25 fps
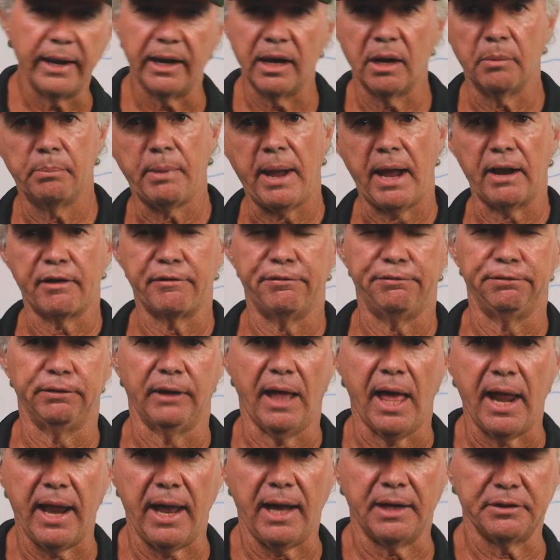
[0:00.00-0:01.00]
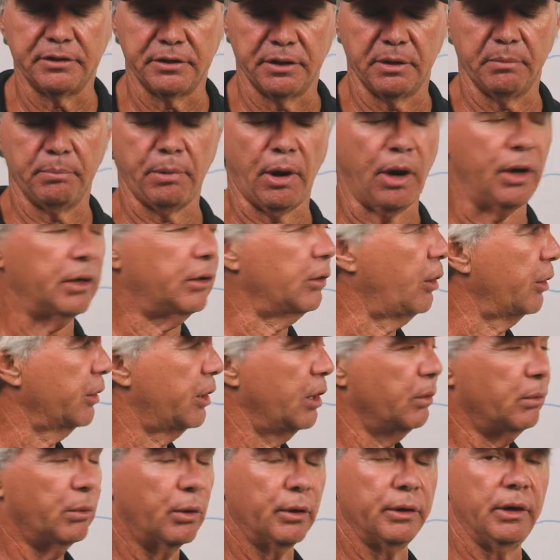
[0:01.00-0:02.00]
it back flat out to the boat like
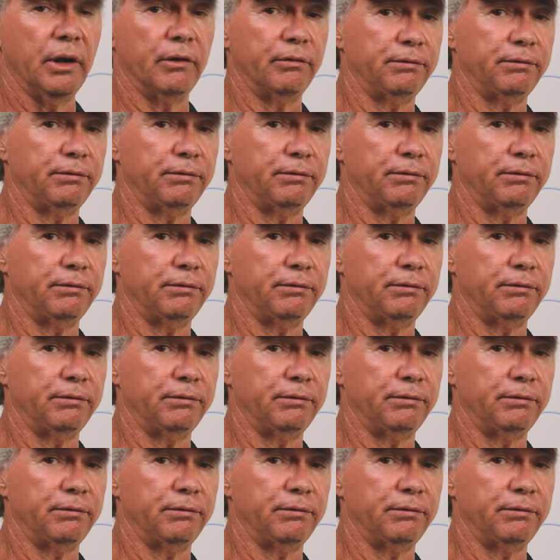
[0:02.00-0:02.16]
you would a